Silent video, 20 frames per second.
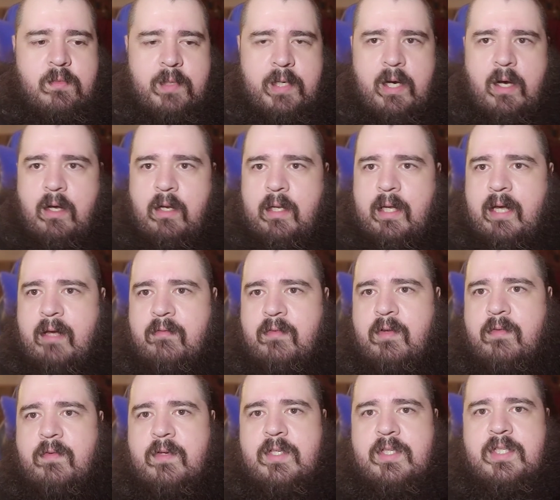We all have
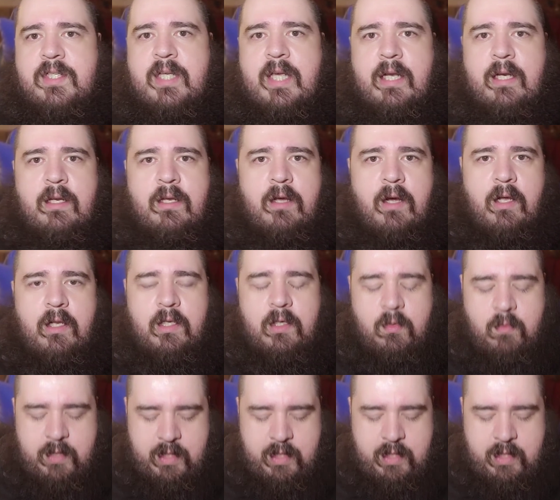different skin color.